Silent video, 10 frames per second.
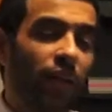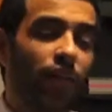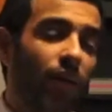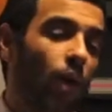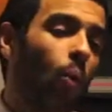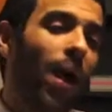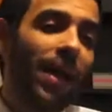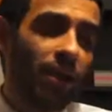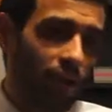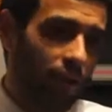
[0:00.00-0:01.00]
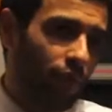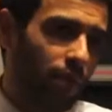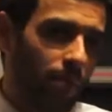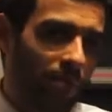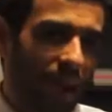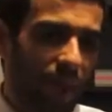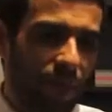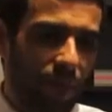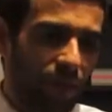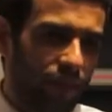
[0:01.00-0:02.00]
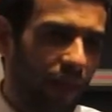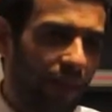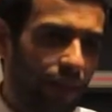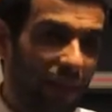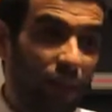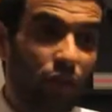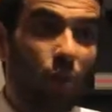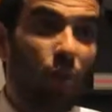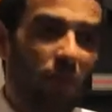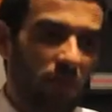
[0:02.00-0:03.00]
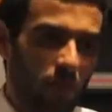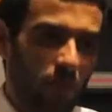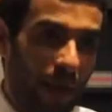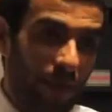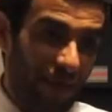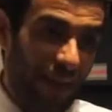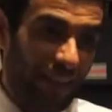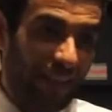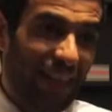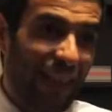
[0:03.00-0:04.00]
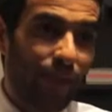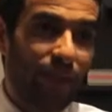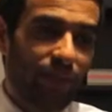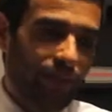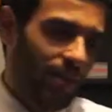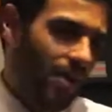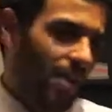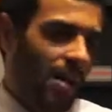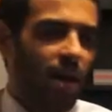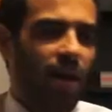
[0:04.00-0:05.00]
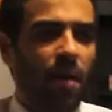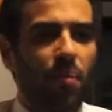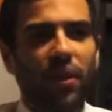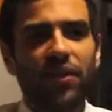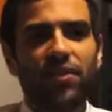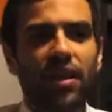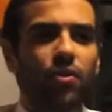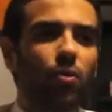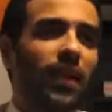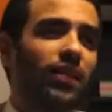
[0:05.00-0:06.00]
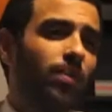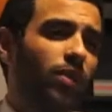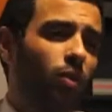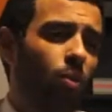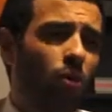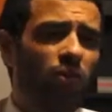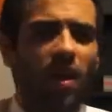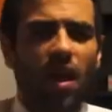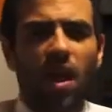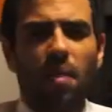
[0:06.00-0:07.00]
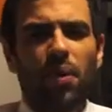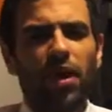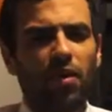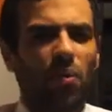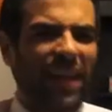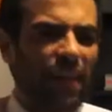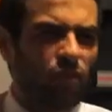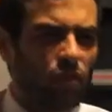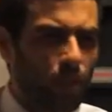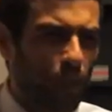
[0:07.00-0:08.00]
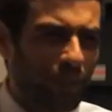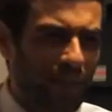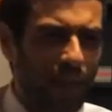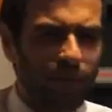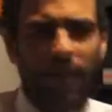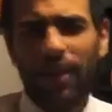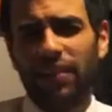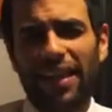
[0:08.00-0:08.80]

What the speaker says: away from the side of the lesion, or where the affected ear is, whereas central tends to be towards. But I don't want to get too bogged down to that, because it